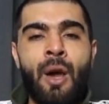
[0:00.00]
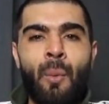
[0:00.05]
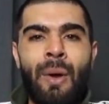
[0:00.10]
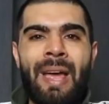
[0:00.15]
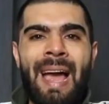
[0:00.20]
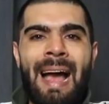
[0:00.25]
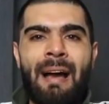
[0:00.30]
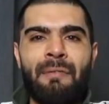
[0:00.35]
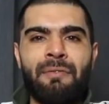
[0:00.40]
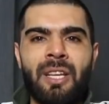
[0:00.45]

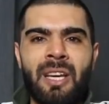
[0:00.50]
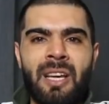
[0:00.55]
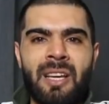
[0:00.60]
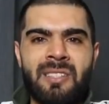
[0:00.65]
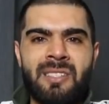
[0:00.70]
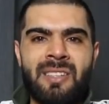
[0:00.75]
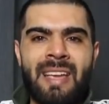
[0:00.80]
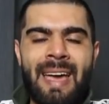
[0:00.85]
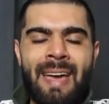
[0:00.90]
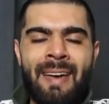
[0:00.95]
We have the
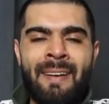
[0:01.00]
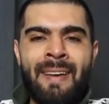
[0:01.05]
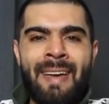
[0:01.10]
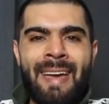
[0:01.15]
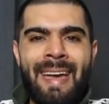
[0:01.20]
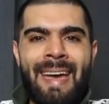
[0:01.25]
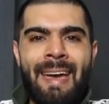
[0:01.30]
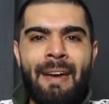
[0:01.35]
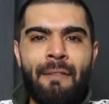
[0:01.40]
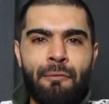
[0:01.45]
Gazette
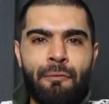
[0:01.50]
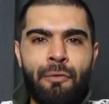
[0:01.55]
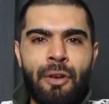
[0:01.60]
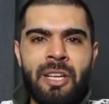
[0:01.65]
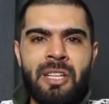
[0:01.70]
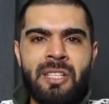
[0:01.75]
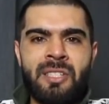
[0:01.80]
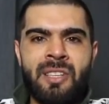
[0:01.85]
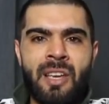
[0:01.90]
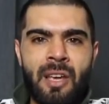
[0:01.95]

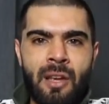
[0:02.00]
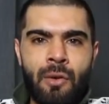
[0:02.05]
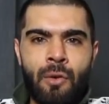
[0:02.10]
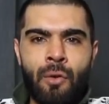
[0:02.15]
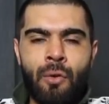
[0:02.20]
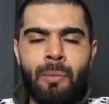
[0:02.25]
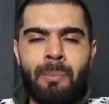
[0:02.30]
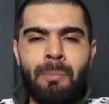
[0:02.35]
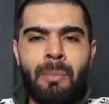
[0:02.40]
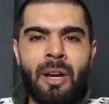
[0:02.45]
every
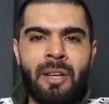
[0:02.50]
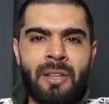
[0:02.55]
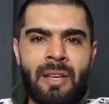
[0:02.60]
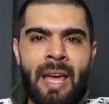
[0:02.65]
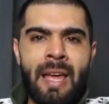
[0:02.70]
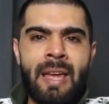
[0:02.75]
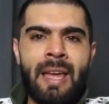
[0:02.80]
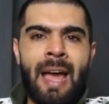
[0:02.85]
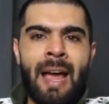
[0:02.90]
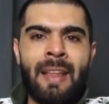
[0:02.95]
single
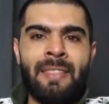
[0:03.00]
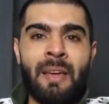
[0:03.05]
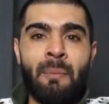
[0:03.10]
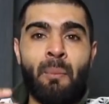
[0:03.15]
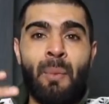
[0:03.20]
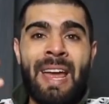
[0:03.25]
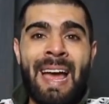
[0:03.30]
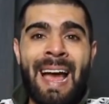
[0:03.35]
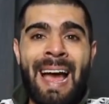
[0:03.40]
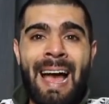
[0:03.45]
Monday, and
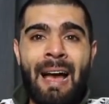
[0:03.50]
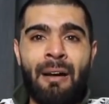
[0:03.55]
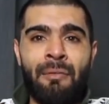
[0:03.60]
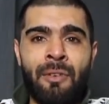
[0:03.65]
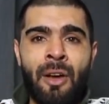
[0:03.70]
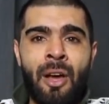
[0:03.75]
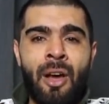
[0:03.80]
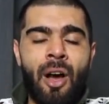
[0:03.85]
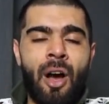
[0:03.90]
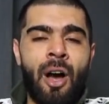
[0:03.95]
then we
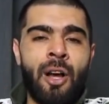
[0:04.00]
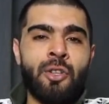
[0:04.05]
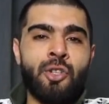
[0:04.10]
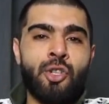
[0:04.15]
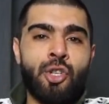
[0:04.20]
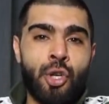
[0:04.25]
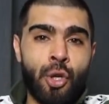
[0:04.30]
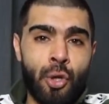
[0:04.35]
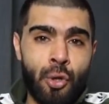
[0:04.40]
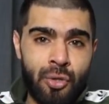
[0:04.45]
have on
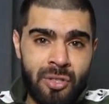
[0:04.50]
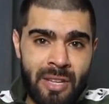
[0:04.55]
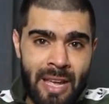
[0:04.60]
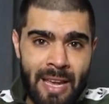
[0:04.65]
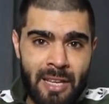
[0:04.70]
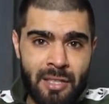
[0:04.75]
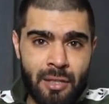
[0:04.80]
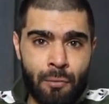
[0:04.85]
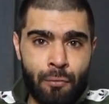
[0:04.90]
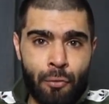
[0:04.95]

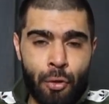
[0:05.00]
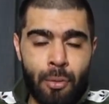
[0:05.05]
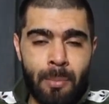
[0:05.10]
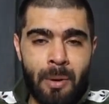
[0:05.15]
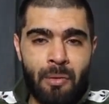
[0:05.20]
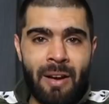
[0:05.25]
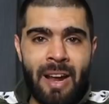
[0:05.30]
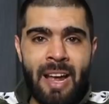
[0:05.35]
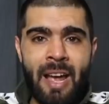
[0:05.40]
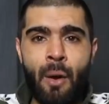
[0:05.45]
Tuesdays the
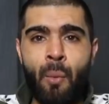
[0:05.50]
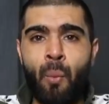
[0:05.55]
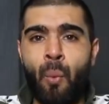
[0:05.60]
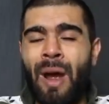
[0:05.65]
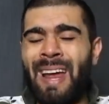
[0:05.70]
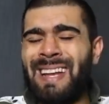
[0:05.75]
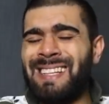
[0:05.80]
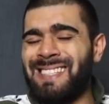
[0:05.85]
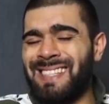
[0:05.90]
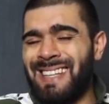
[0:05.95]
Rumorator,
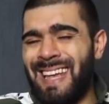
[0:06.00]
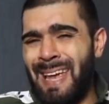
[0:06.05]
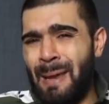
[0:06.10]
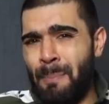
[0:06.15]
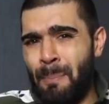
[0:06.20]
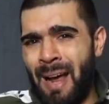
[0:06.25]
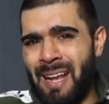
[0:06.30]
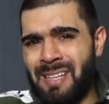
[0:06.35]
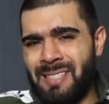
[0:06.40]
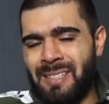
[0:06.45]
Wednesday
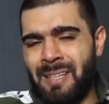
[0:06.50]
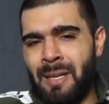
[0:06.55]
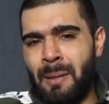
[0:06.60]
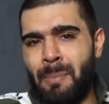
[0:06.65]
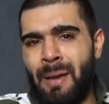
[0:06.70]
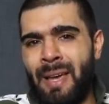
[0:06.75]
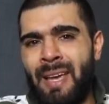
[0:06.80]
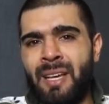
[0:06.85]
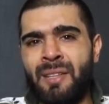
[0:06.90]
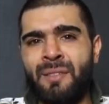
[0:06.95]
Master
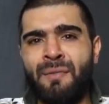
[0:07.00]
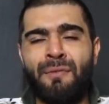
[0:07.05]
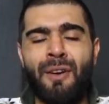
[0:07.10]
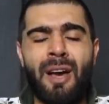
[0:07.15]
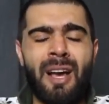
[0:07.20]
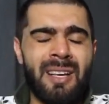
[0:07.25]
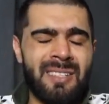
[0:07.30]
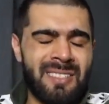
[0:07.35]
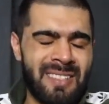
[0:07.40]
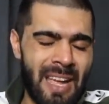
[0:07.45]
Debaters,
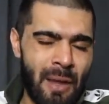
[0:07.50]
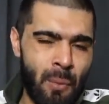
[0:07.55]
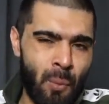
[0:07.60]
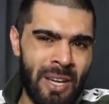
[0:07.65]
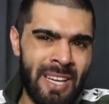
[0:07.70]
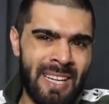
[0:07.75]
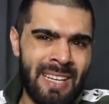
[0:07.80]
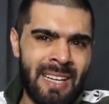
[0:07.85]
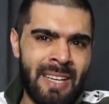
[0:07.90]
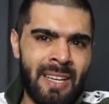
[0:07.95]
Thursday
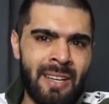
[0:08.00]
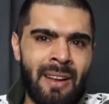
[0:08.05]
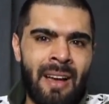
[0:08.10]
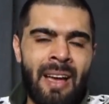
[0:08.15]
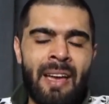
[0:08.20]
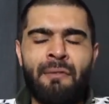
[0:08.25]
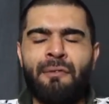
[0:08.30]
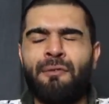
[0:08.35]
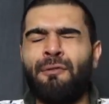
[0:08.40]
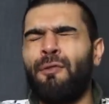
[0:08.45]
Weekly
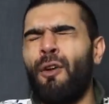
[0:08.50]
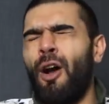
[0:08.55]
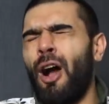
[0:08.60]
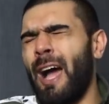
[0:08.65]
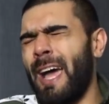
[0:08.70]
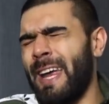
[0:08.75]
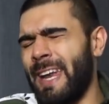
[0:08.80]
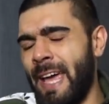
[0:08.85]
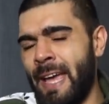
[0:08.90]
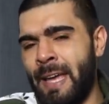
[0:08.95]
United,
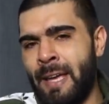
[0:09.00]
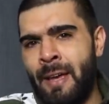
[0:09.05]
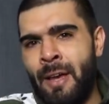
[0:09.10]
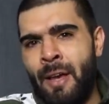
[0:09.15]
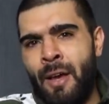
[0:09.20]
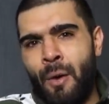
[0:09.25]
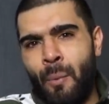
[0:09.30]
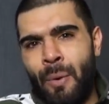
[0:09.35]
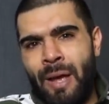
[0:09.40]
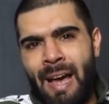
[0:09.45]
Friday
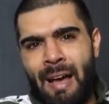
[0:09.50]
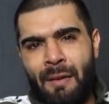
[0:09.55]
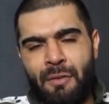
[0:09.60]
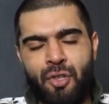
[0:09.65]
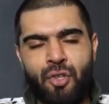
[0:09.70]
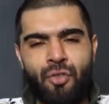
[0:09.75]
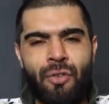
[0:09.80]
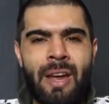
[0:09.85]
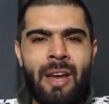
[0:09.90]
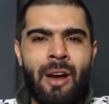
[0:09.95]
we have
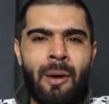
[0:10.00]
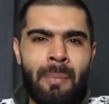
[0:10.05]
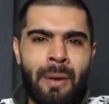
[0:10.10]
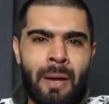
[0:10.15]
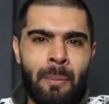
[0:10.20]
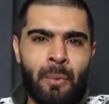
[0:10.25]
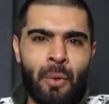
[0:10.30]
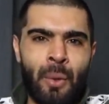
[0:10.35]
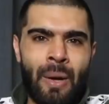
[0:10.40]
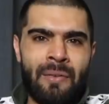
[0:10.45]
Straight Up
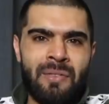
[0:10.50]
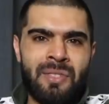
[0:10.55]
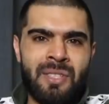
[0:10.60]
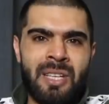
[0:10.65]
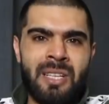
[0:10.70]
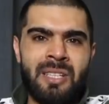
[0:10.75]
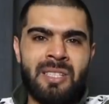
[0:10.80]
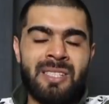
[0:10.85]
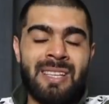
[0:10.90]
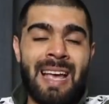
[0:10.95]

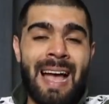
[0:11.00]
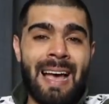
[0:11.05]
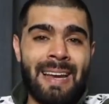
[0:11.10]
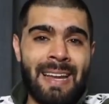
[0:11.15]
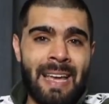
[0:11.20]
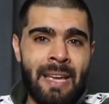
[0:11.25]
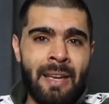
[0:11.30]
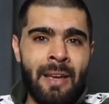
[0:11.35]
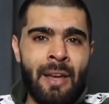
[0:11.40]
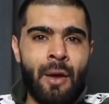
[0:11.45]
MUFC,
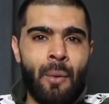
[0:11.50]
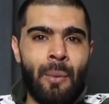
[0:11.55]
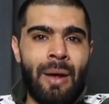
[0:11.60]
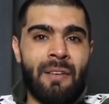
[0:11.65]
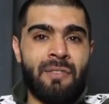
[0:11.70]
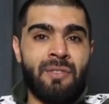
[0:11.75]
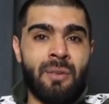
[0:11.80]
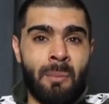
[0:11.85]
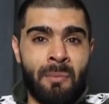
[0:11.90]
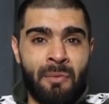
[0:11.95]
Saturday we
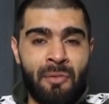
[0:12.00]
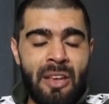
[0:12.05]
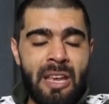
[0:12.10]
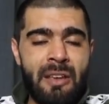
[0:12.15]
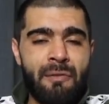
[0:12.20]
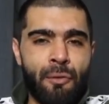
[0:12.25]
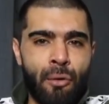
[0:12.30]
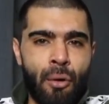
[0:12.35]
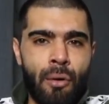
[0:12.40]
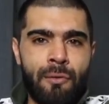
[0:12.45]
have some
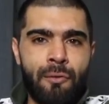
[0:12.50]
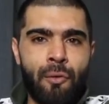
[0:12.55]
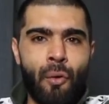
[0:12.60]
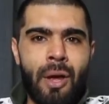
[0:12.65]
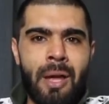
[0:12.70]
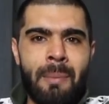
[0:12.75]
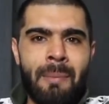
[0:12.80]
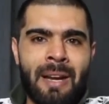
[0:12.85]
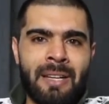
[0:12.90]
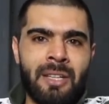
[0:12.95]
FIFA or
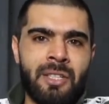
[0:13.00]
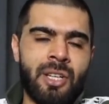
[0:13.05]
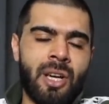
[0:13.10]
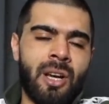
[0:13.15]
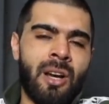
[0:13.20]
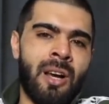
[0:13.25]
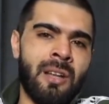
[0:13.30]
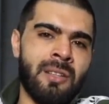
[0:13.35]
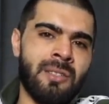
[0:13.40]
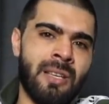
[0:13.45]
Footy Manager
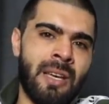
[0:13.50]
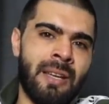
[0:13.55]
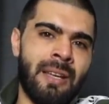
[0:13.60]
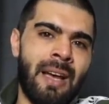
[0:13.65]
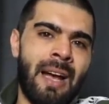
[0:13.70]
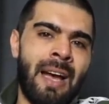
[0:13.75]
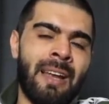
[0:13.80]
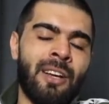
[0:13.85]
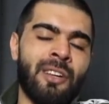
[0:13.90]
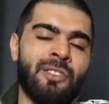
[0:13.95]

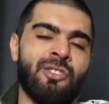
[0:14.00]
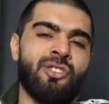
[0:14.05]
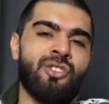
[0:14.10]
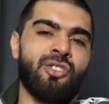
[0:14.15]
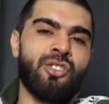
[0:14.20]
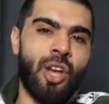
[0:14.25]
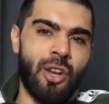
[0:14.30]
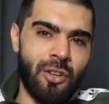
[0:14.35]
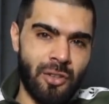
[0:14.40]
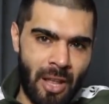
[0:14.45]
content, and on
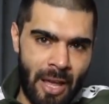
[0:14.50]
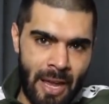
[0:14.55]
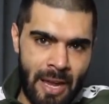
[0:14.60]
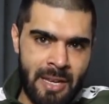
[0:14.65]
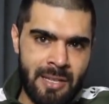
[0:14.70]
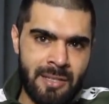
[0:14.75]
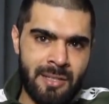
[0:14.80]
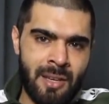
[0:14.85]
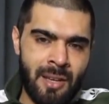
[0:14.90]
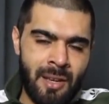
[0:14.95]

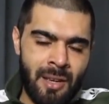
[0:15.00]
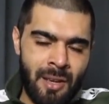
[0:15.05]
Sundays